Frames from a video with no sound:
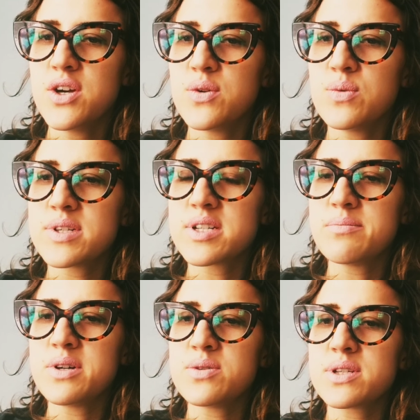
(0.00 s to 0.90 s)
was the
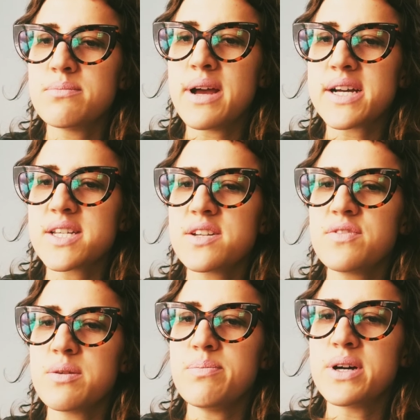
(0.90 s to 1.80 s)
most
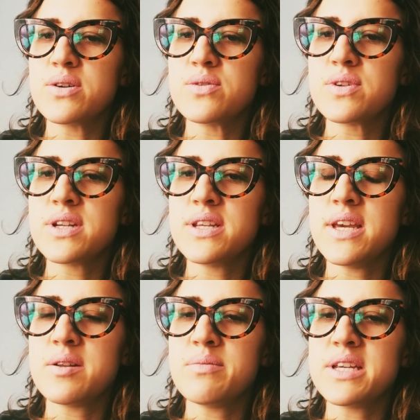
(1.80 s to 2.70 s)
massively boned
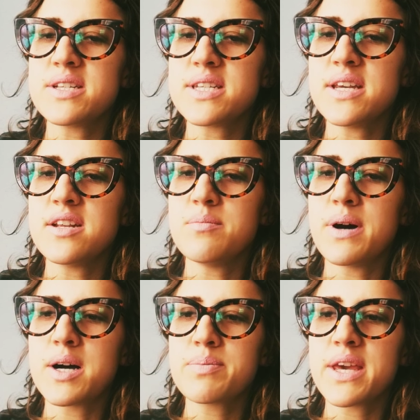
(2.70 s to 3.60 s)
yet emaciated
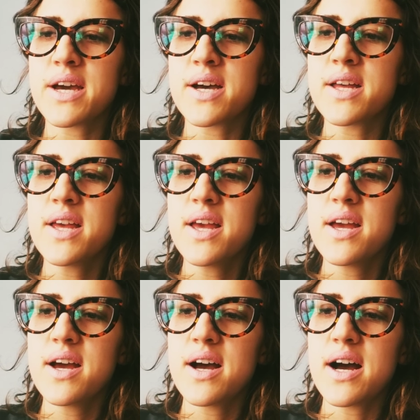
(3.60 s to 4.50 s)
bobcat
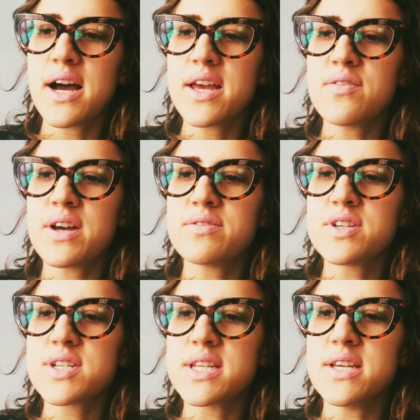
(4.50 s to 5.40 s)
I have
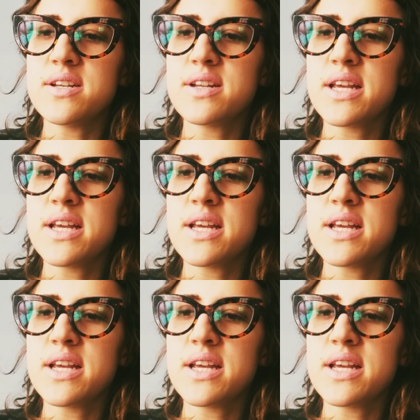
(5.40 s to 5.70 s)
ever seen.